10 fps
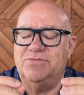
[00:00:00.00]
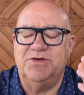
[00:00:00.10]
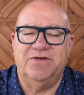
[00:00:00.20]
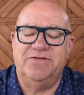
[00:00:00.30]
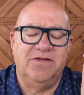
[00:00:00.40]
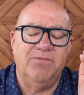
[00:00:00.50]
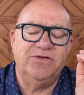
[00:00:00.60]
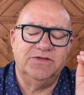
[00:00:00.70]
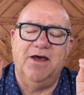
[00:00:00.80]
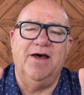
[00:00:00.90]
which is the
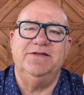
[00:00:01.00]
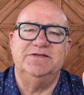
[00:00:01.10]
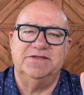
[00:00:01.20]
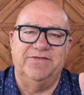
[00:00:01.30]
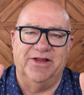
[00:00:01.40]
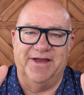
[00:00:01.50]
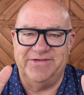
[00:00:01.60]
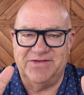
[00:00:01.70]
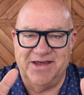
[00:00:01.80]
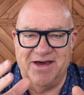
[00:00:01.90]
most
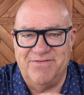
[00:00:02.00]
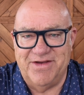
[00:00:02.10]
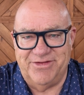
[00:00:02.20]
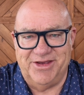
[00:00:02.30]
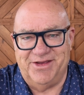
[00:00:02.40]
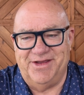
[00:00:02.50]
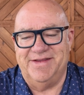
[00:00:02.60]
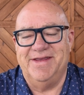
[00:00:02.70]
uncivilized thing I've ever heard.